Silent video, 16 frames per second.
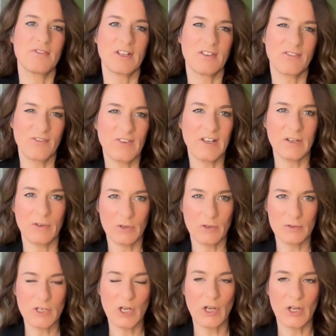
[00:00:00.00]

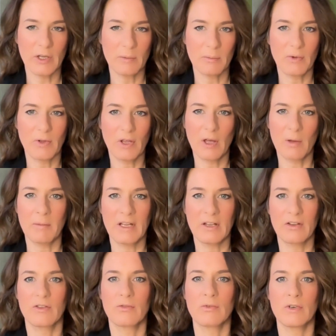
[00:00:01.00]
phenotype coming
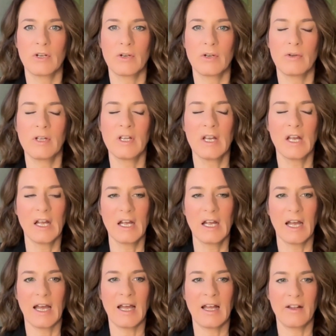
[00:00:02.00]
through,
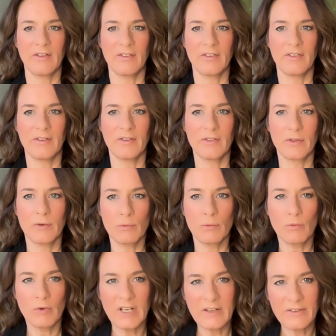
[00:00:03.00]
and the
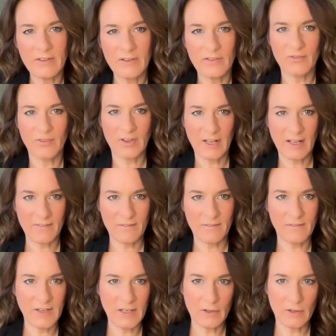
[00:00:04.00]
reason for that
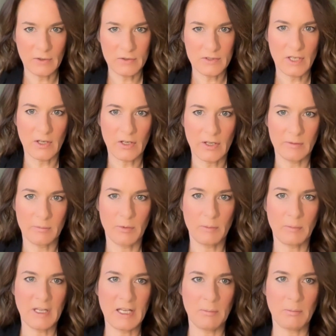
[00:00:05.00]
phenotype
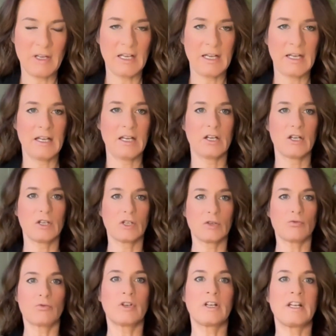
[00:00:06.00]
may be
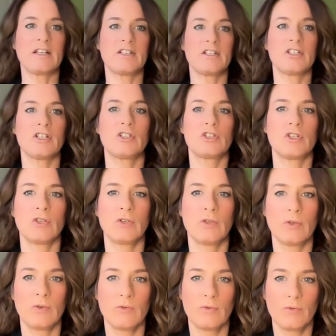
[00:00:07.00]
related
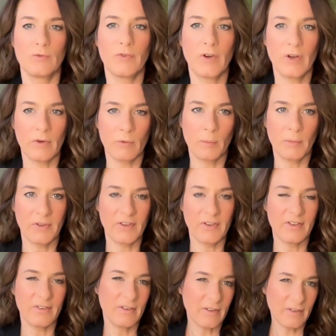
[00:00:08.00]
to viral
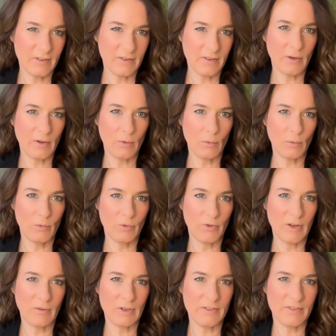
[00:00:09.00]
persistence. So
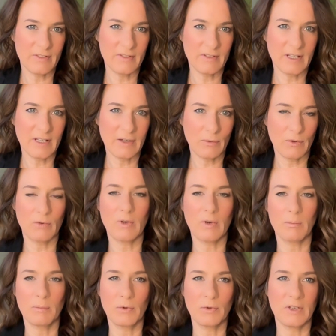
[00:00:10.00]
there is now a
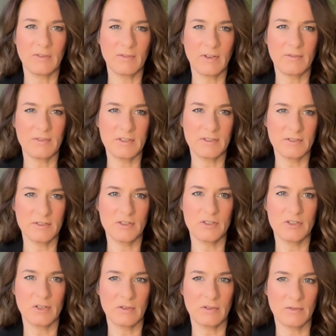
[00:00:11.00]
growing body of evidence to
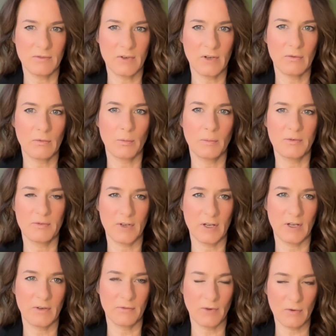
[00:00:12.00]
show that
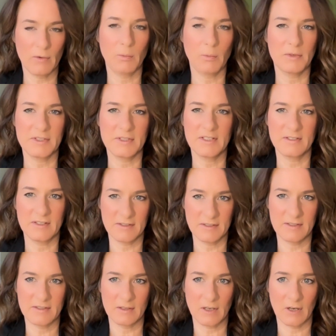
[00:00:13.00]
viral
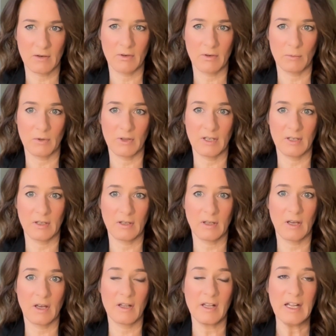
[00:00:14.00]
persistence is occurring within the
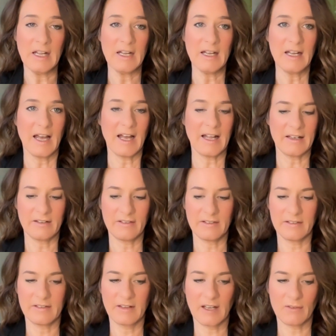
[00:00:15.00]
gut, and
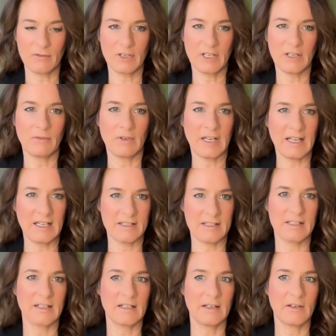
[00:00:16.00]
that really
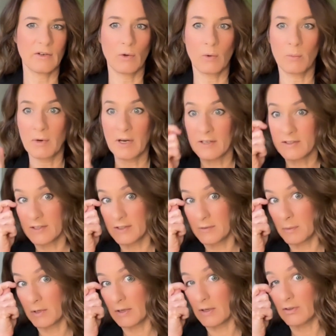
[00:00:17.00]
relates in clinical practice
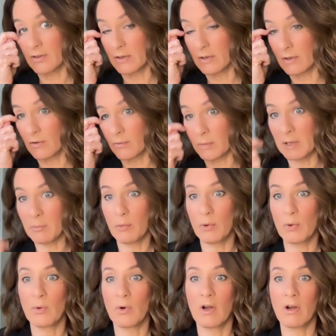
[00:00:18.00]
because a lot of
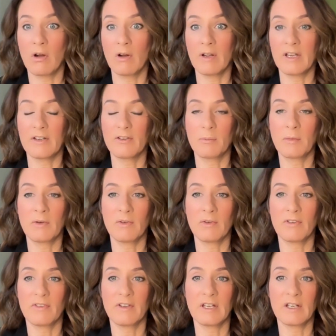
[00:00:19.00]
people are
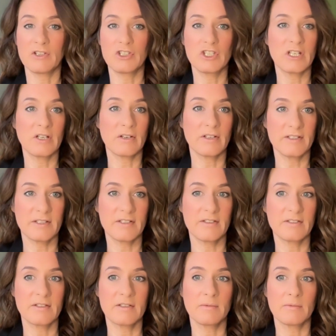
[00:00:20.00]
experiencing GI
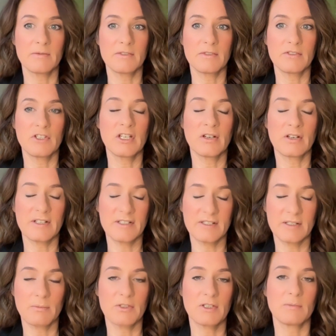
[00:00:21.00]

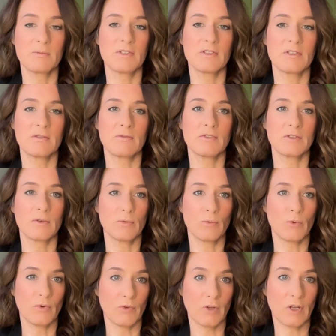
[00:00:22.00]
symptoms as a result
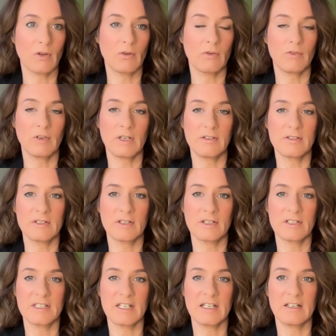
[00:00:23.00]
of
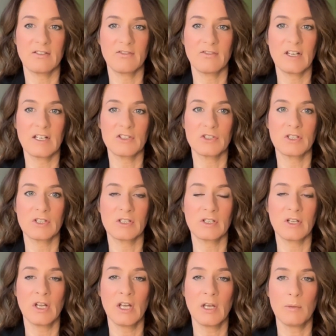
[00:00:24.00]
COVID-19
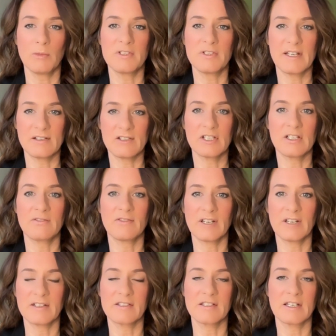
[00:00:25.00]
infection, potentially
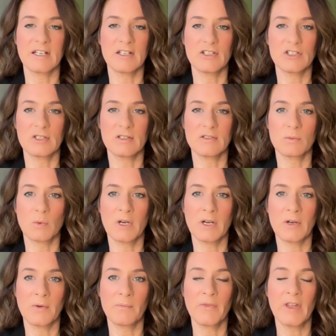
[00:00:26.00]
vaccination as well.